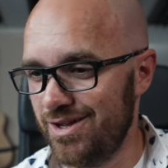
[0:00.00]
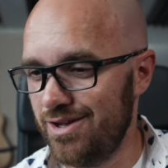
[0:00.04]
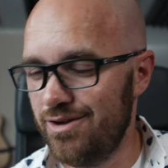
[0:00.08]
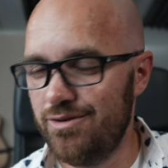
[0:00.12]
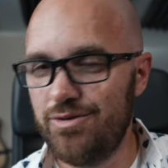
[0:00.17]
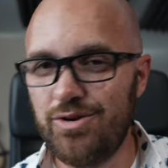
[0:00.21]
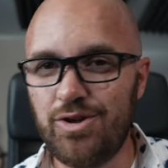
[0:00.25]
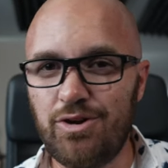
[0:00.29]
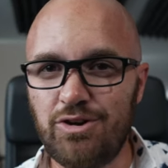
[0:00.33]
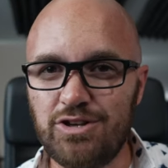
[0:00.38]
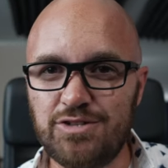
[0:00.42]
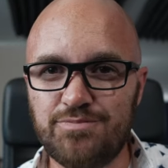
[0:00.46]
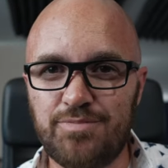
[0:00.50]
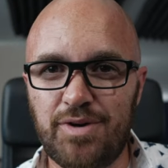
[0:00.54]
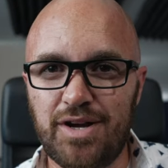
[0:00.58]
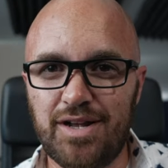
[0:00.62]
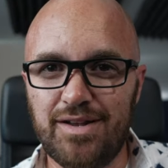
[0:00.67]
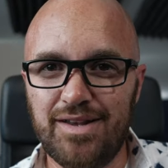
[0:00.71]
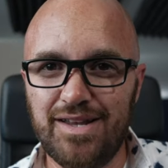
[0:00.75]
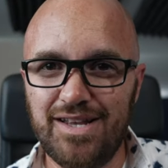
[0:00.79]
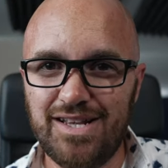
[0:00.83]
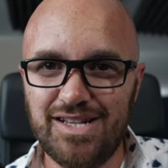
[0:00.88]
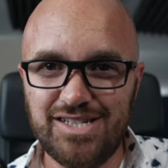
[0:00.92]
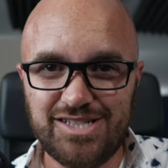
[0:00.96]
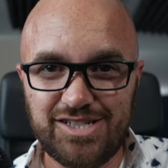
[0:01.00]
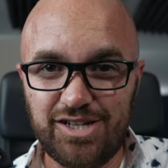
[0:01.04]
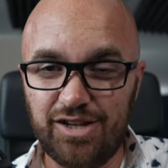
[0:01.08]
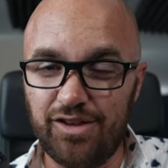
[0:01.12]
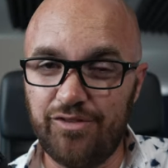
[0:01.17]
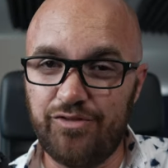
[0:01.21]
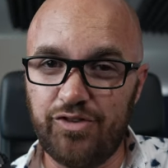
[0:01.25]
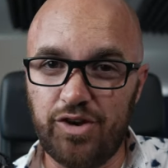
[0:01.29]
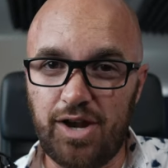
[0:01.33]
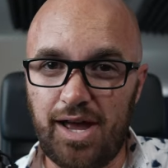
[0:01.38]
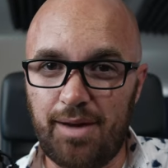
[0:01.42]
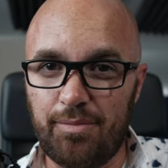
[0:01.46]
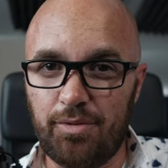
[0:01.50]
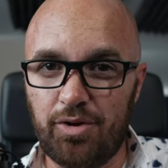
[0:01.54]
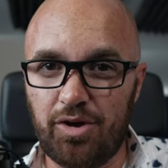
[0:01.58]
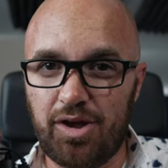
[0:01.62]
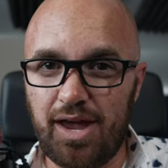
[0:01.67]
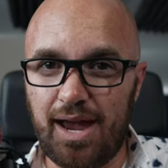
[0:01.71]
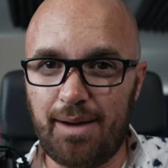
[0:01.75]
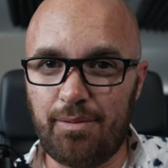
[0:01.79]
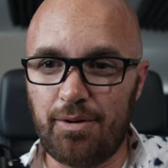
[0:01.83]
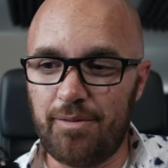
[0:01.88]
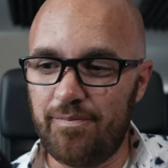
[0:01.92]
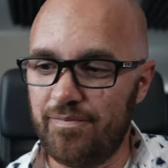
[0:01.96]
Who knows, but still a phenomenal
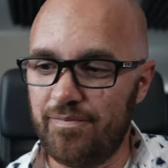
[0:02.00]
camera.